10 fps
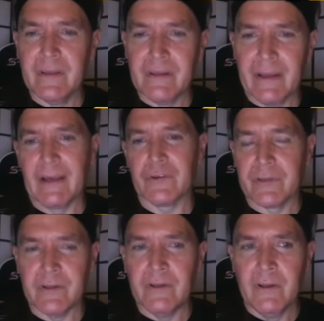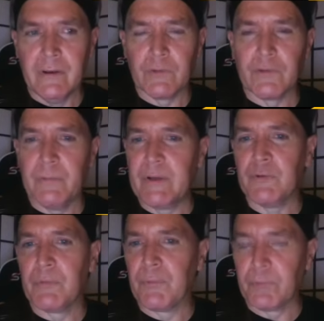in action or somebody who
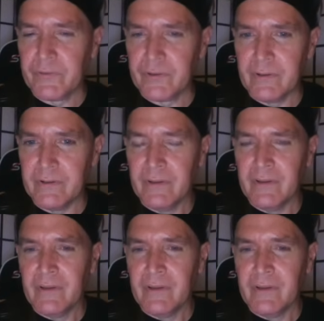was imprisoned